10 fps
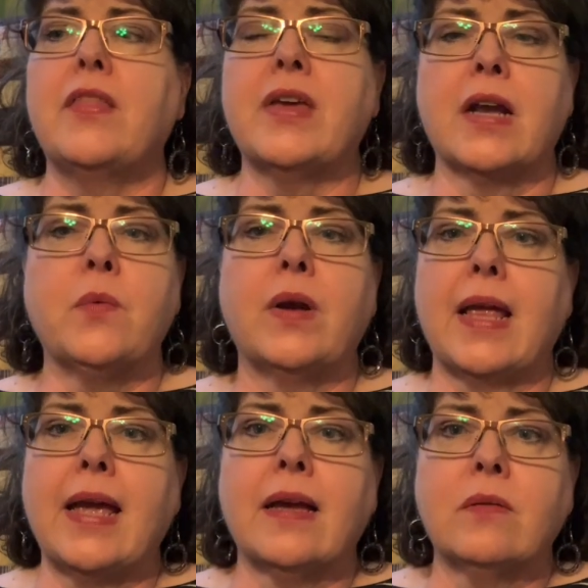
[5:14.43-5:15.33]
Then I would
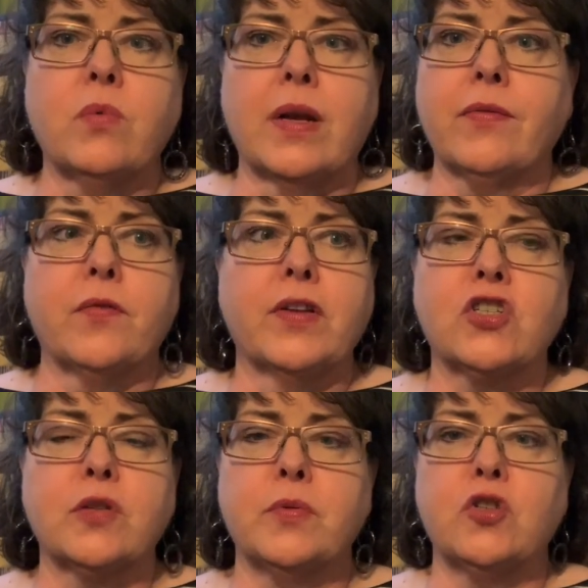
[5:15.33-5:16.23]
add whatever
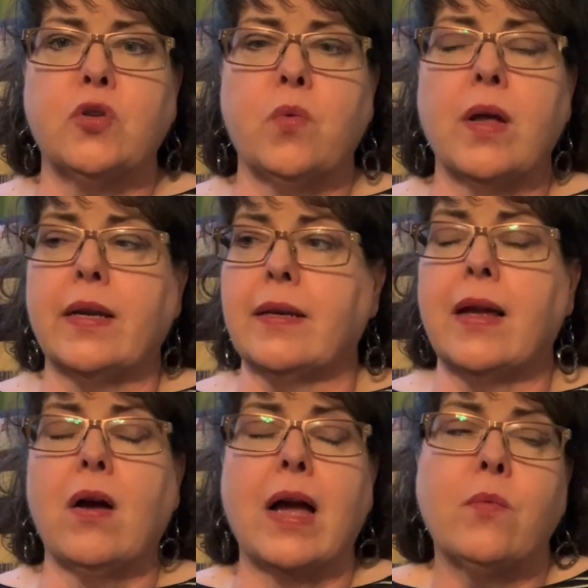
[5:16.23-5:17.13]
vegetables you wanted.
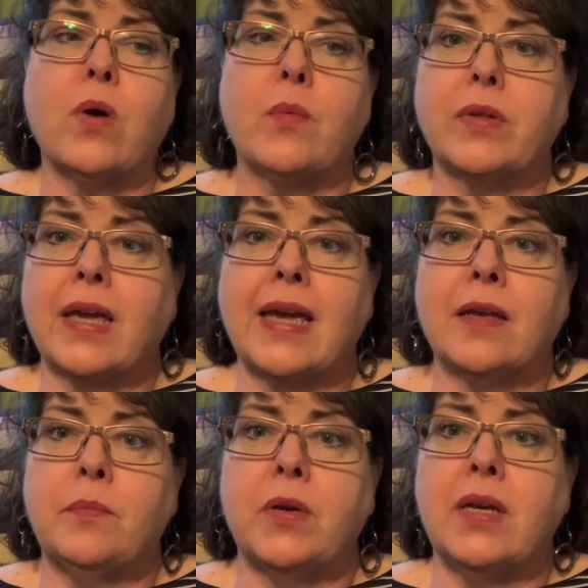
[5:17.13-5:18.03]
Now, I went with
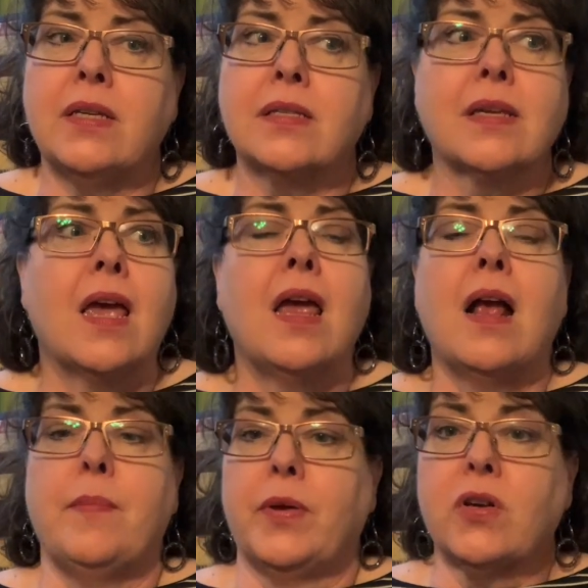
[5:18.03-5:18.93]
canned peas
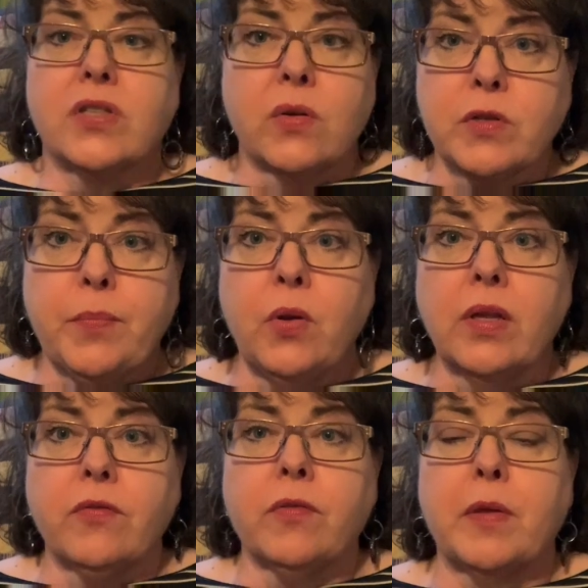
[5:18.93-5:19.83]
because I was
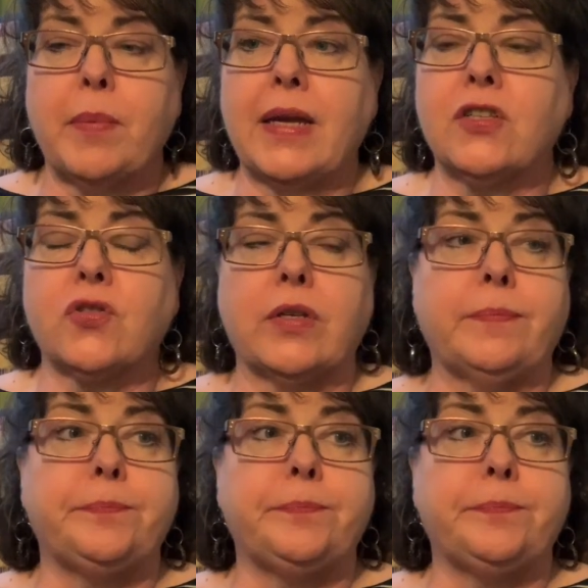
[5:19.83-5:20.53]
pulling from the pantry.